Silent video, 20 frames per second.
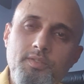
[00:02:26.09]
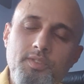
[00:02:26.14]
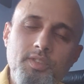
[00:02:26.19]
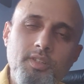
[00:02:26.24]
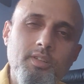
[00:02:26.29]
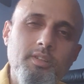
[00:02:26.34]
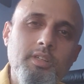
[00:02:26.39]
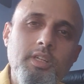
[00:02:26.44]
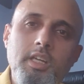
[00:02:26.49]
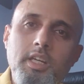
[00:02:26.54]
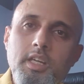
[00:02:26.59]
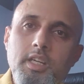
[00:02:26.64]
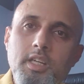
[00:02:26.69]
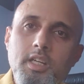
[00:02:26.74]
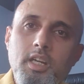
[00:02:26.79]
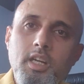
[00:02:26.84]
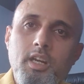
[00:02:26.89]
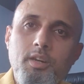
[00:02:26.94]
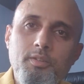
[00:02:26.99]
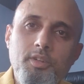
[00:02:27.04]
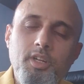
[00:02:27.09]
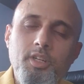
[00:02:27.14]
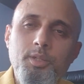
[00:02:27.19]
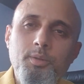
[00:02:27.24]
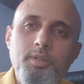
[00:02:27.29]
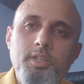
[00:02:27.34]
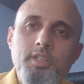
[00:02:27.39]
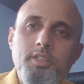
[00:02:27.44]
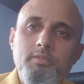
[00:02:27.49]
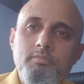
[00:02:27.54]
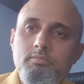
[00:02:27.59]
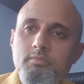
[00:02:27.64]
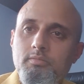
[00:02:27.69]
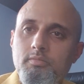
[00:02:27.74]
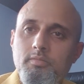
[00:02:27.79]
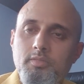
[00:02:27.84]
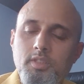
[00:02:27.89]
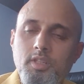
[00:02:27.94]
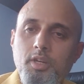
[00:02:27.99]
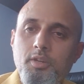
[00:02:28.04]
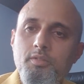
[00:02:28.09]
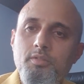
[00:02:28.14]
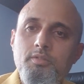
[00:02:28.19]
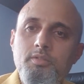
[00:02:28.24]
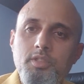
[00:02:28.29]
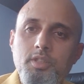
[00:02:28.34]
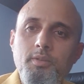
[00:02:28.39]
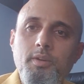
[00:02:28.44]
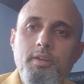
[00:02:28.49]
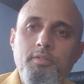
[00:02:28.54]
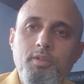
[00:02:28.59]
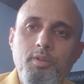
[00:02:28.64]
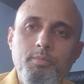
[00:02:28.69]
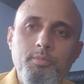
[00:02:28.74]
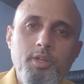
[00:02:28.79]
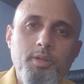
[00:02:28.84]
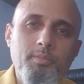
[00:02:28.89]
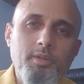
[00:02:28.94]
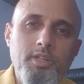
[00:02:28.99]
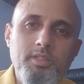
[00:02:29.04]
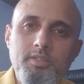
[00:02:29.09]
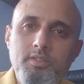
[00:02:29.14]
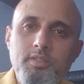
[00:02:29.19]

So I don't want to go too heavy on mobiles,